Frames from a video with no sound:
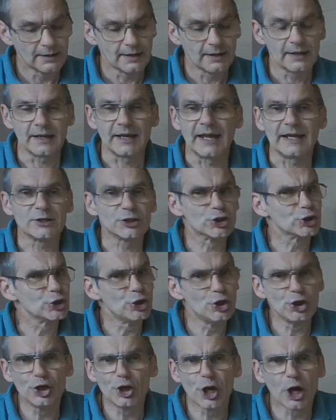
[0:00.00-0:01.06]
It's
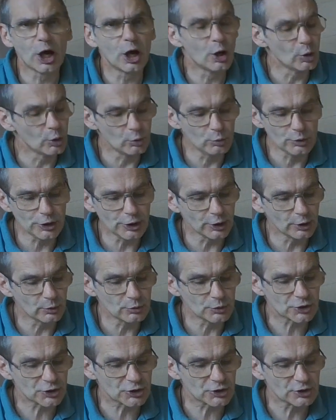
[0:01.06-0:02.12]
no
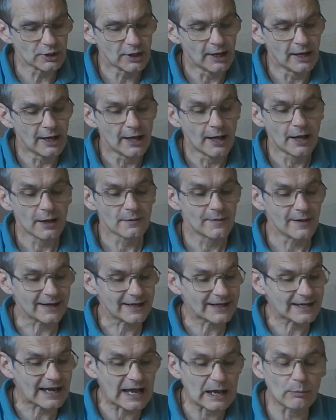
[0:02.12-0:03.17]
use. The
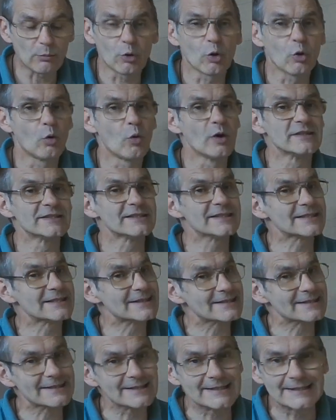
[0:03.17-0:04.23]
camel
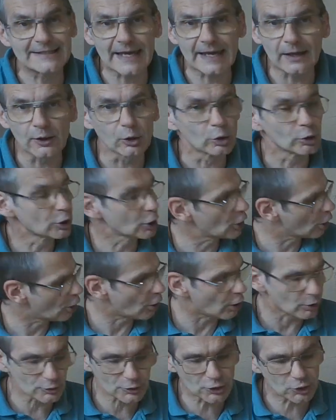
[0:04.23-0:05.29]
still
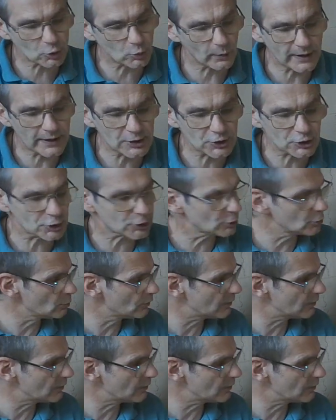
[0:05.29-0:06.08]
can't squeeze through the